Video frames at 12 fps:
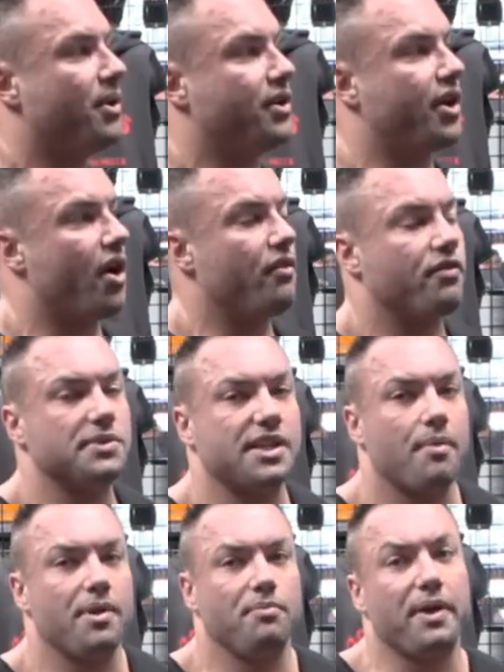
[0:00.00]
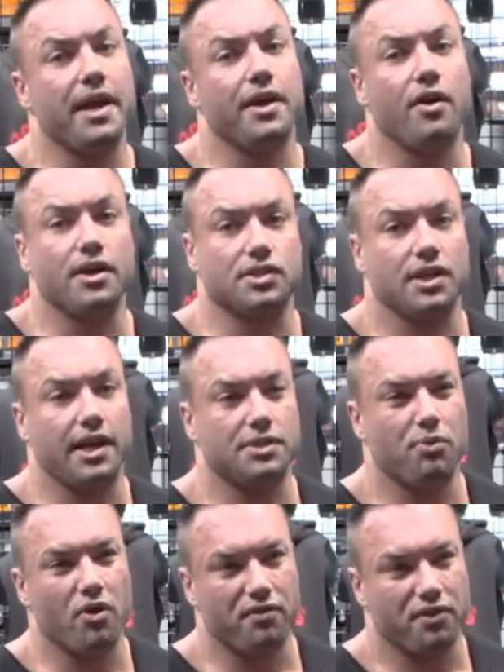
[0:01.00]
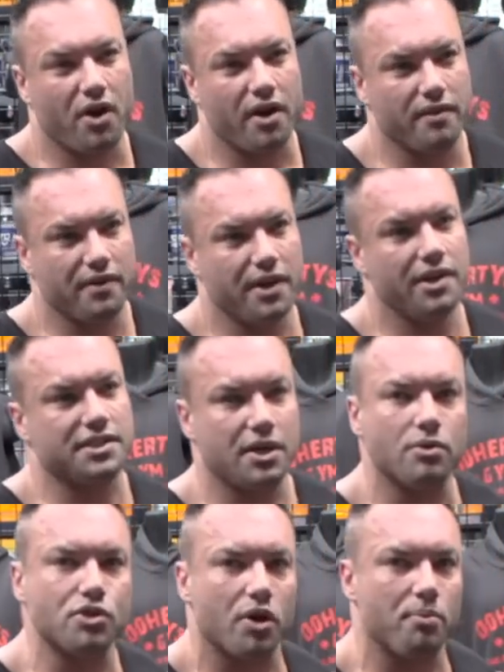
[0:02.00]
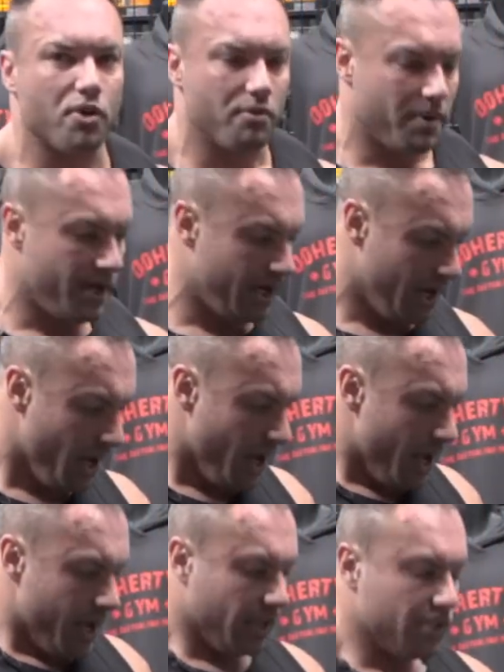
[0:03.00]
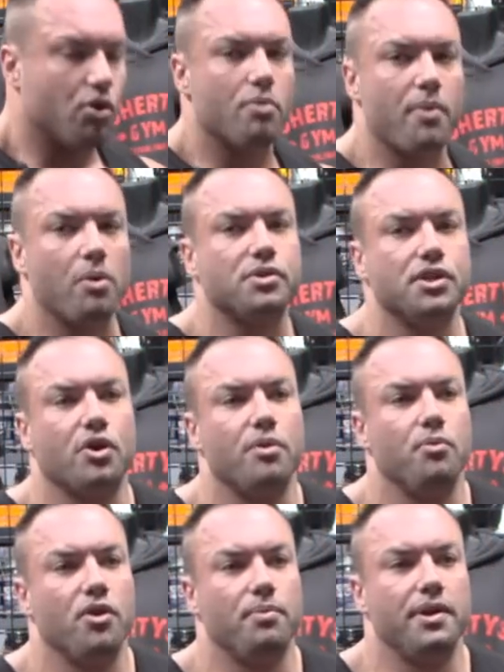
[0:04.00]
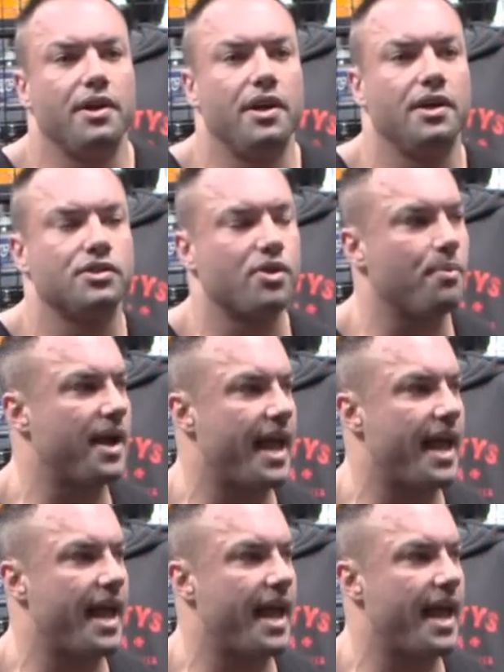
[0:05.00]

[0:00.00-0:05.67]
to go from something being in isolation, more of kind of a single joint movement, into a multi-joint movement. You're able to